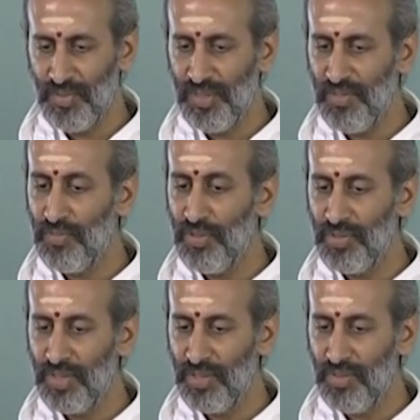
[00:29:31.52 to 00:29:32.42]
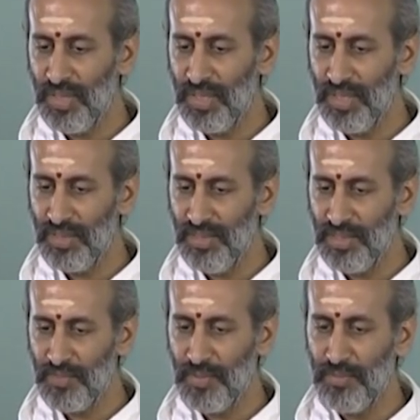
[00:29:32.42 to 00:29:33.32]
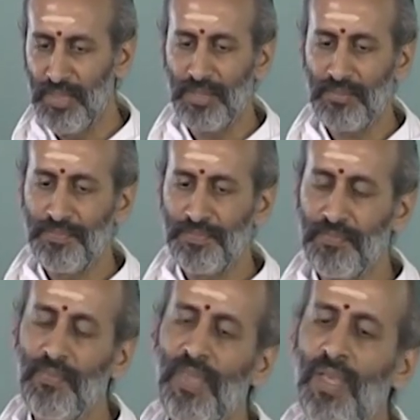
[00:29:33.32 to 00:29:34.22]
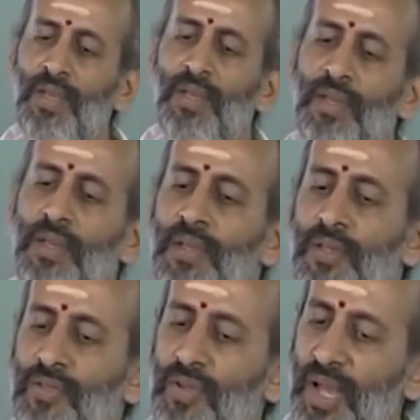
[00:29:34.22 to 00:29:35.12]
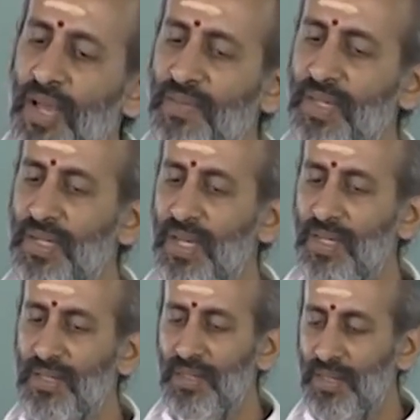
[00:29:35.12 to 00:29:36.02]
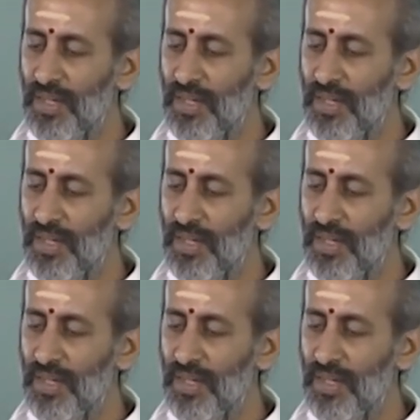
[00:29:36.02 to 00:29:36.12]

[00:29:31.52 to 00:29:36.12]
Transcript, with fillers: So therefore you need to conduct this experiment. So having done